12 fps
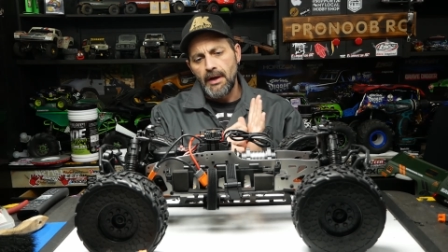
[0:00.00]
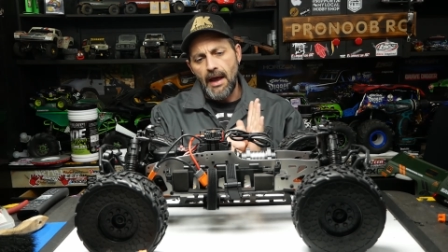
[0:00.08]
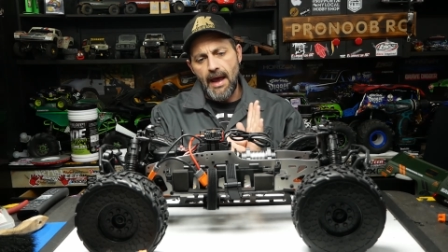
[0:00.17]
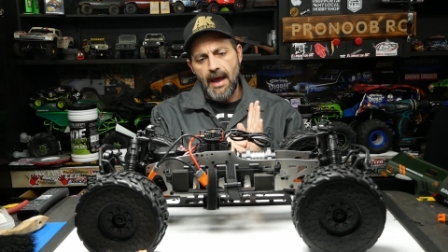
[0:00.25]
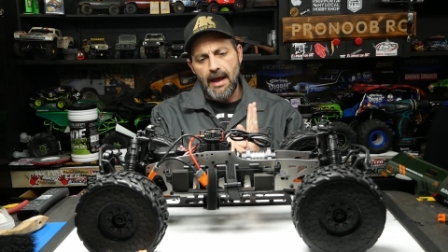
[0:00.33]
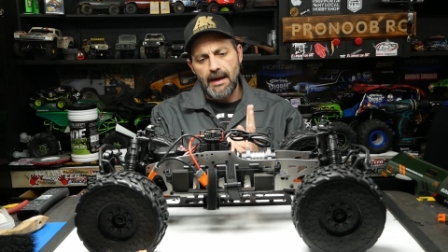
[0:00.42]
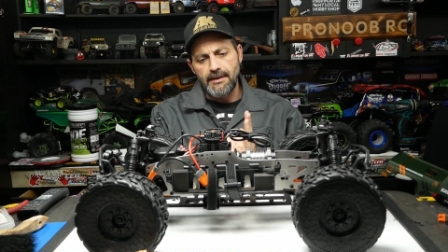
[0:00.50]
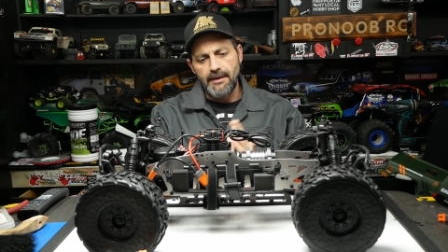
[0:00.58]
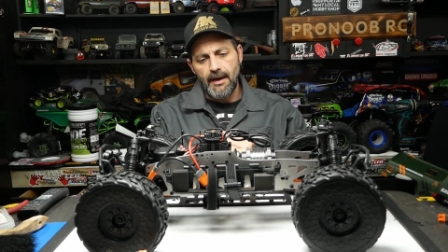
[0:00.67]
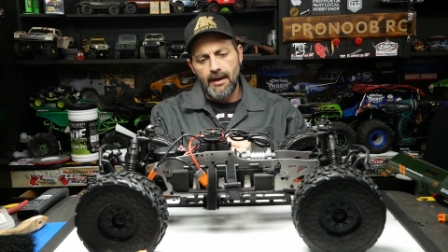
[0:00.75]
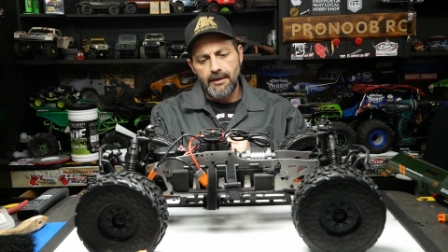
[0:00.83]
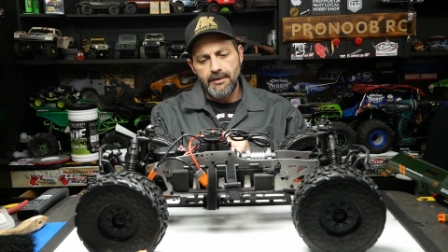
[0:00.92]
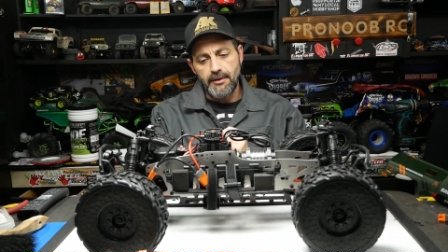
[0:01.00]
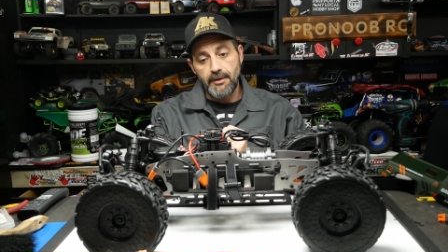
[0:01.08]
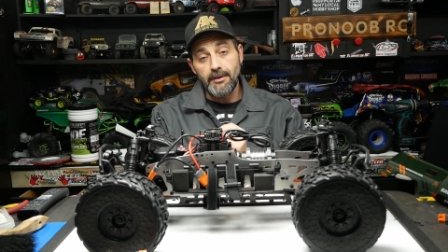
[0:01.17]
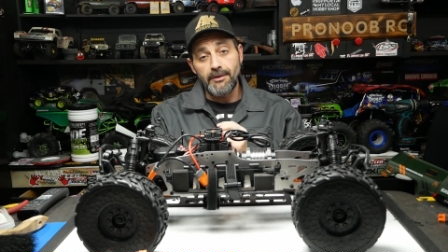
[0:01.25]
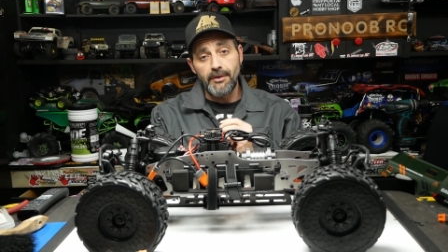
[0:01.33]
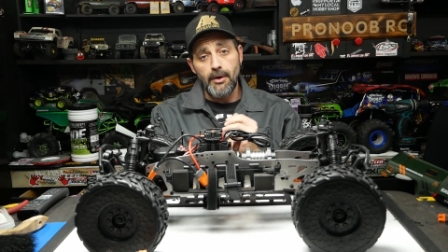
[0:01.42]
And you're
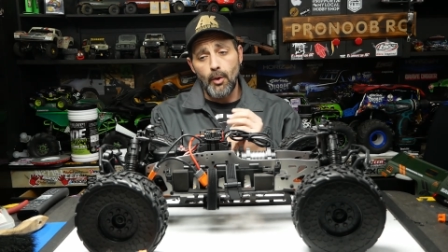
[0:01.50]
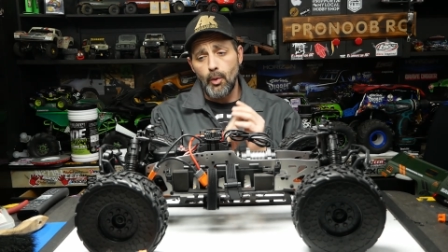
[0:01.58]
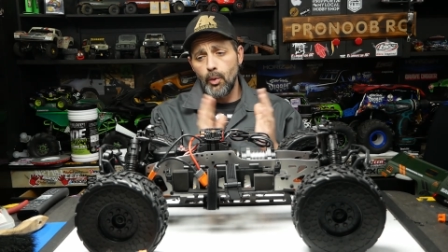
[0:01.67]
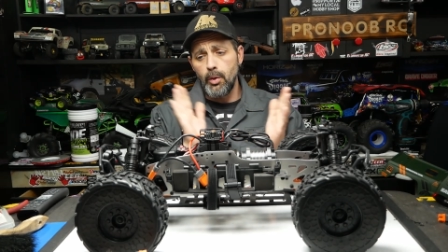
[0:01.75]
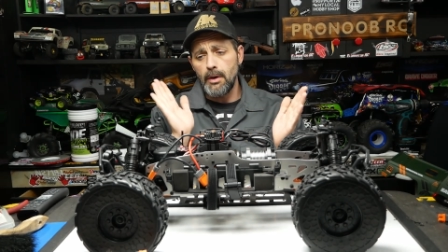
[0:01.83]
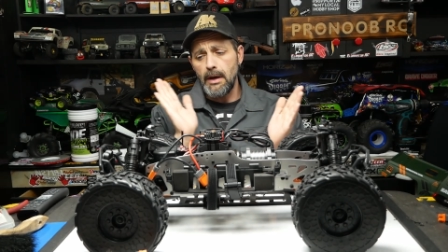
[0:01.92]
good to go.